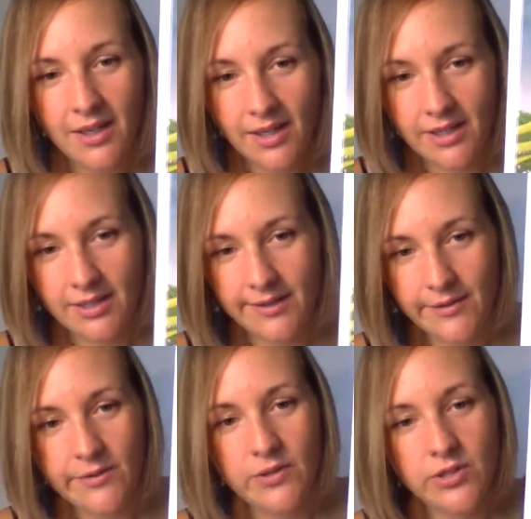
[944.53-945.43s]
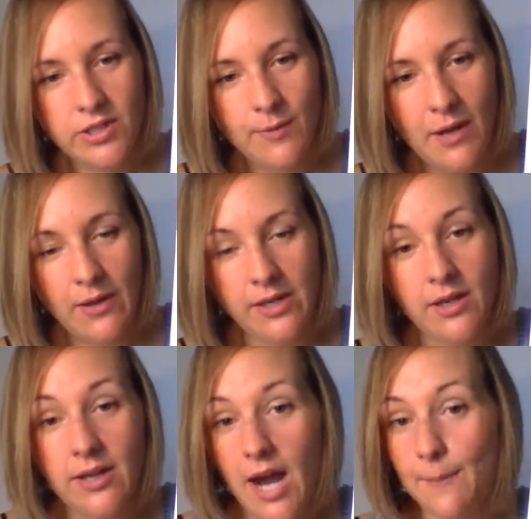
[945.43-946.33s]
And this is just about like
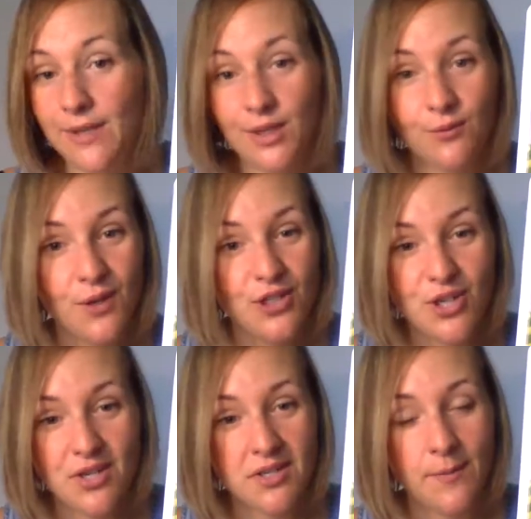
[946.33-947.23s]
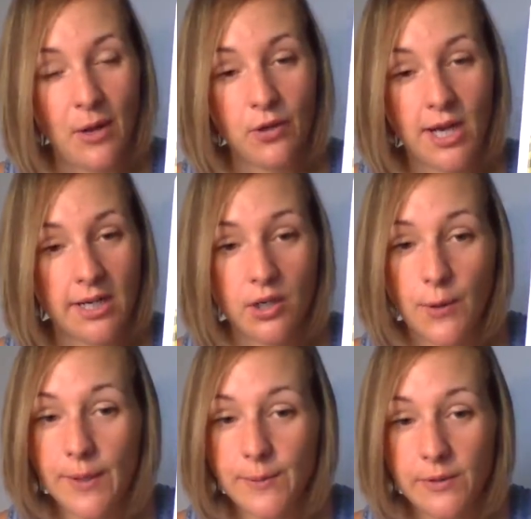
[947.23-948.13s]
not being rigid. It's about kind of
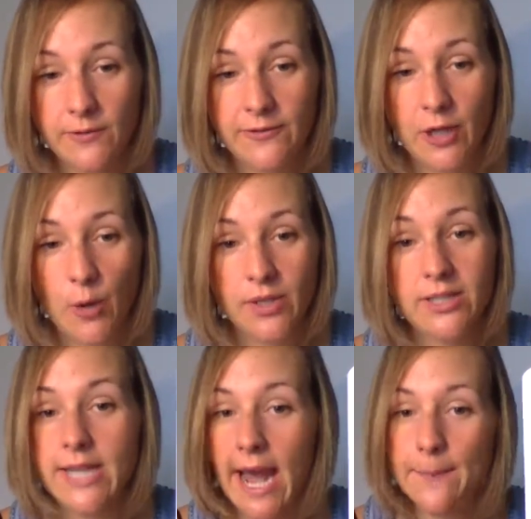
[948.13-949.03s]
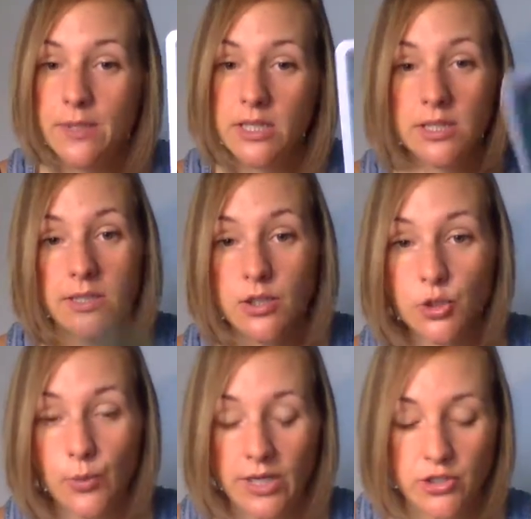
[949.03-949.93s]
going with the flow, adapting to
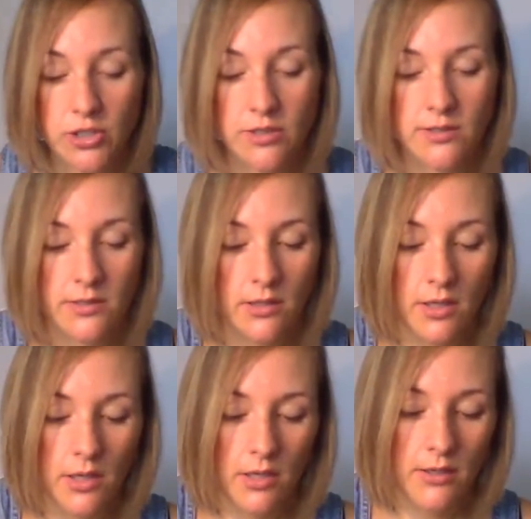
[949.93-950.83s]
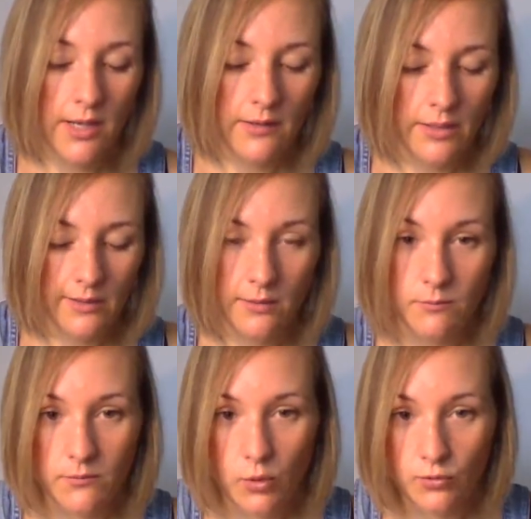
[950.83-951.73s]
situations, not letting
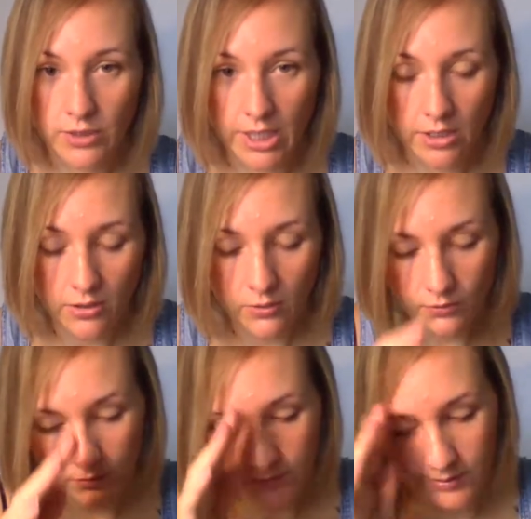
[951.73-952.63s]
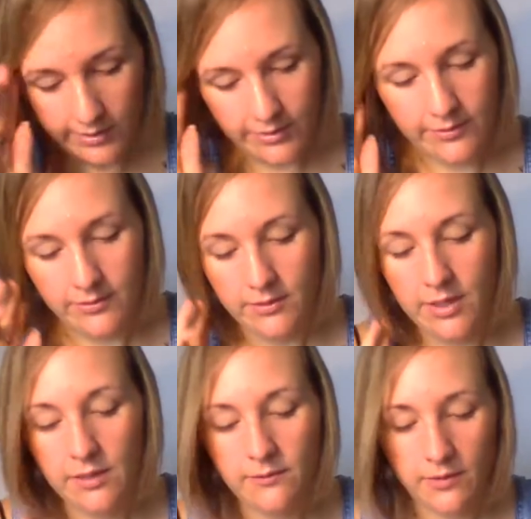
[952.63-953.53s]
them overtake you, and
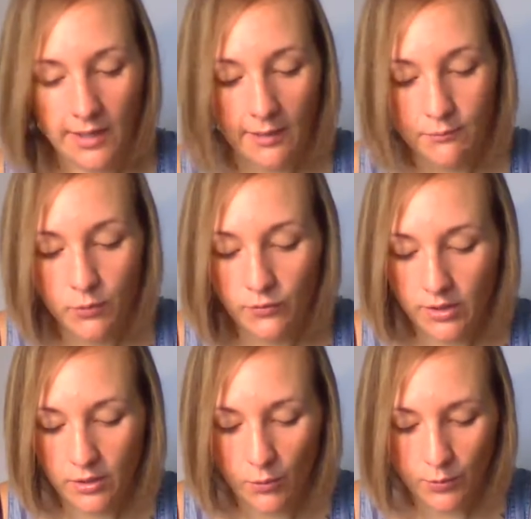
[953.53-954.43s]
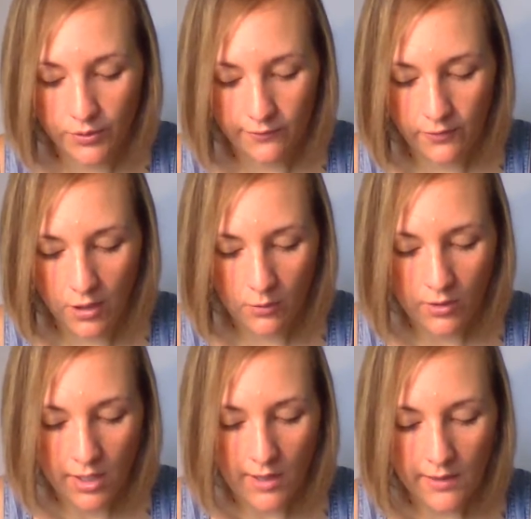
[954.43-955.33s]
kind of, yeah, moving, going with the flow.
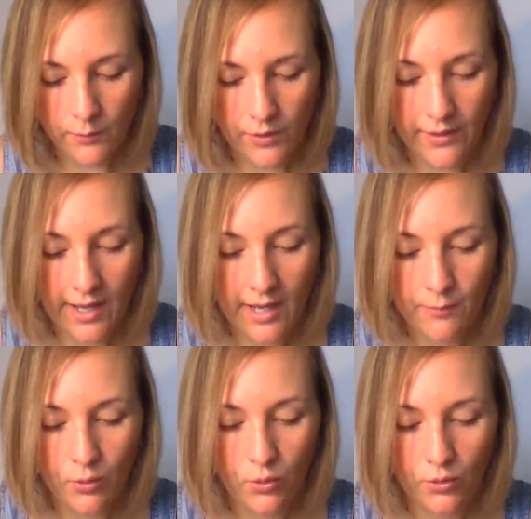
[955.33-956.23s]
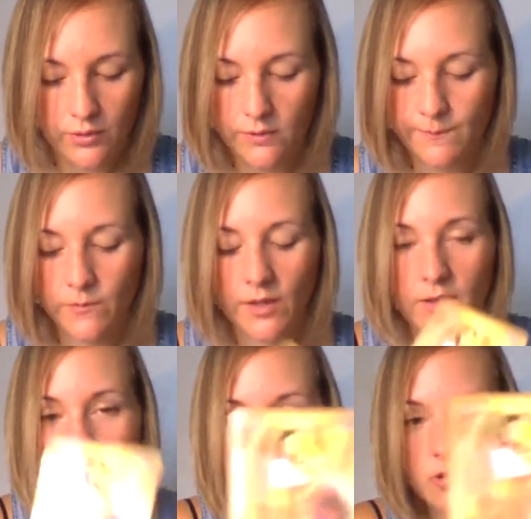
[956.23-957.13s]
And with that, I pulled
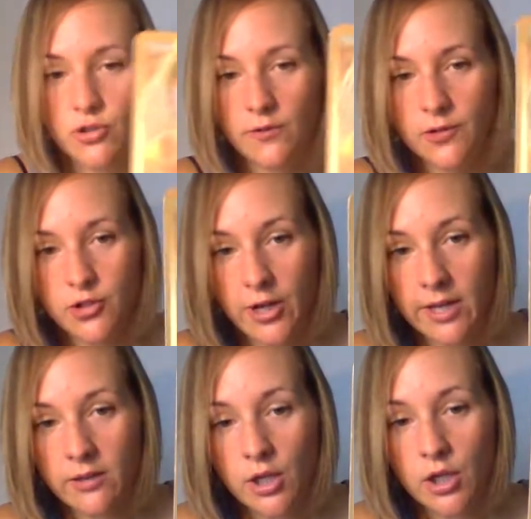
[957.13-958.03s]
Angel of Strength.